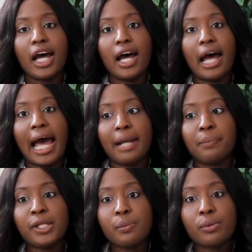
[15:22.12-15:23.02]

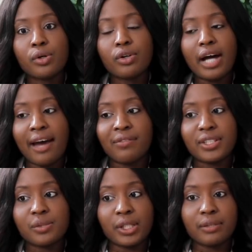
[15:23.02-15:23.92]
And people have
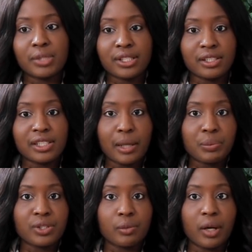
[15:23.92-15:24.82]
this
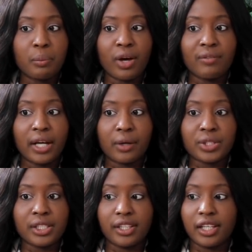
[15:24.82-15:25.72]
misconception about private
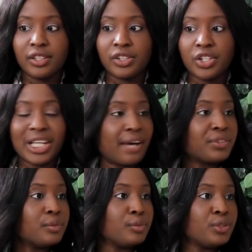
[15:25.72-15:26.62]
equity that, you know, you
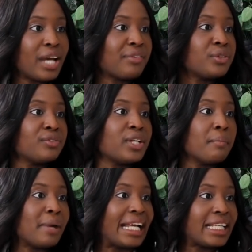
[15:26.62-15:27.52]
have to have
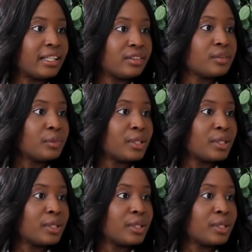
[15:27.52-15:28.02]
done banking to